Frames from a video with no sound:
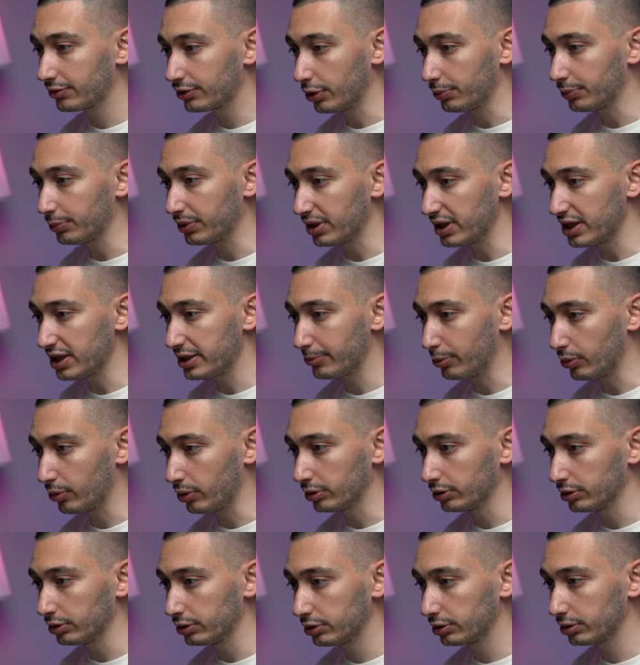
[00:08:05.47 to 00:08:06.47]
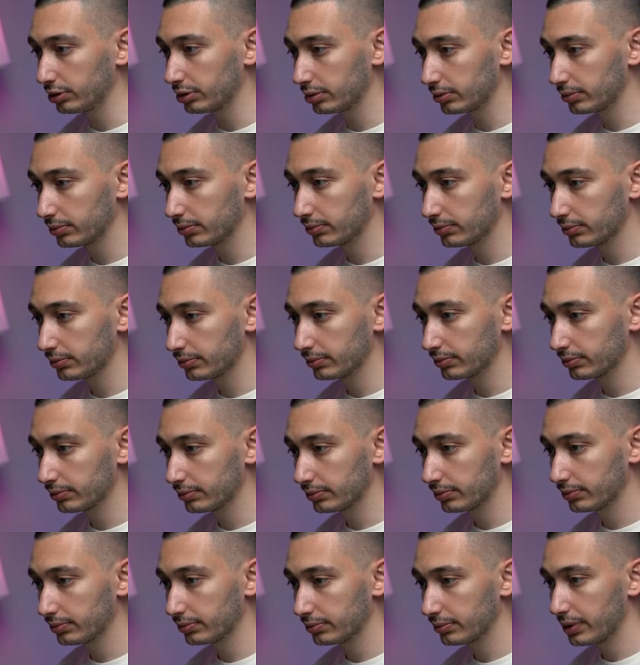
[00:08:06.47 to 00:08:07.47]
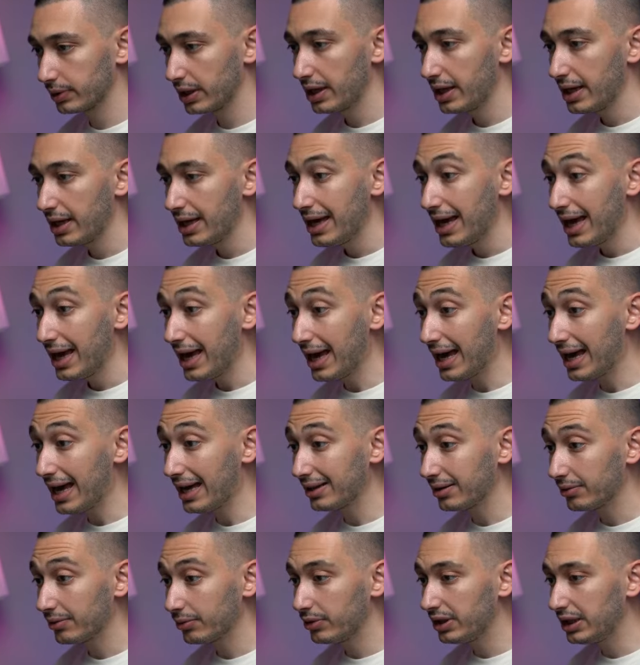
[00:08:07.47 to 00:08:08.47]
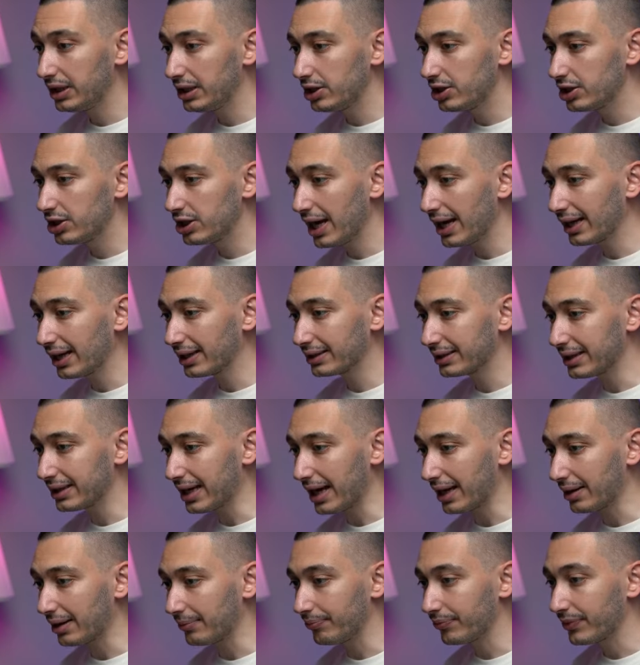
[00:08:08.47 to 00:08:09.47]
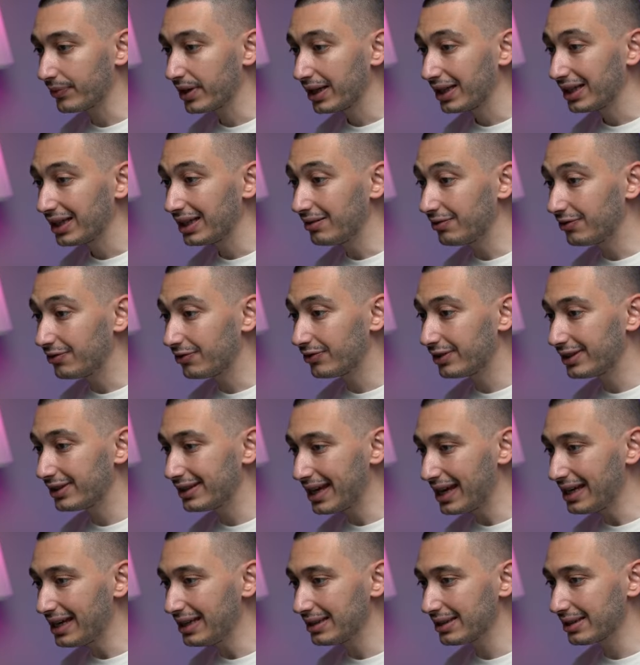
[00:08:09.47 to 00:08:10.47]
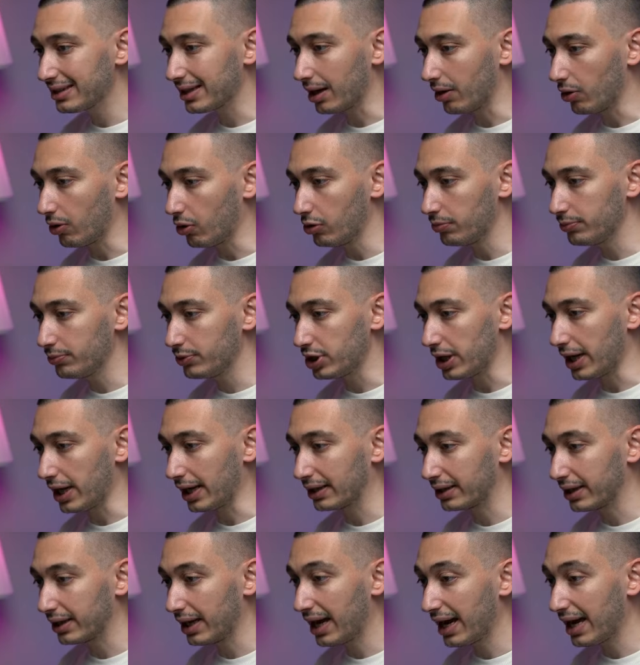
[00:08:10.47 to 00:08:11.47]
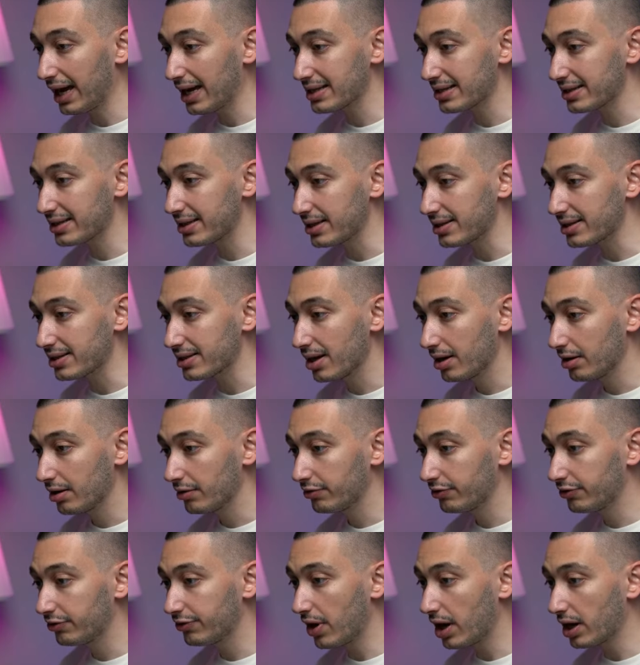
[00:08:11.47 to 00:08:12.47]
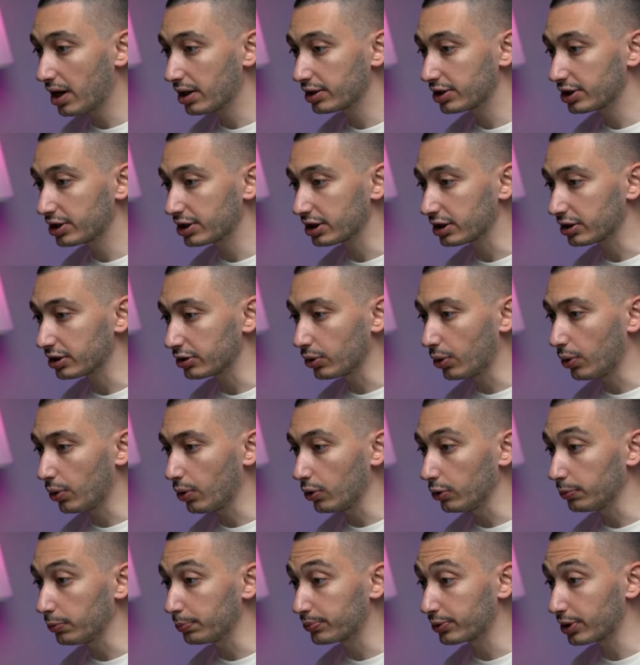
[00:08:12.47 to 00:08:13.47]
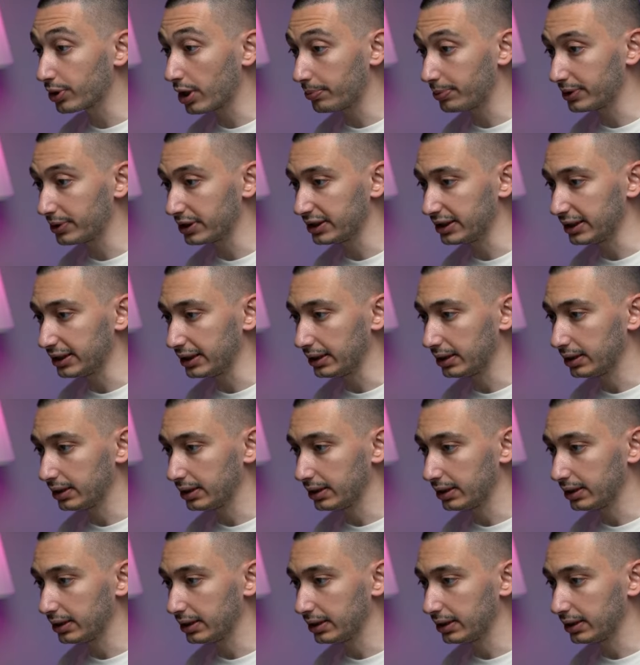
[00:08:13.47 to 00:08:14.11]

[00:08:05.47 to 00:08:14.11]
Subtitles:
the response, and we check that if data object has this function call property.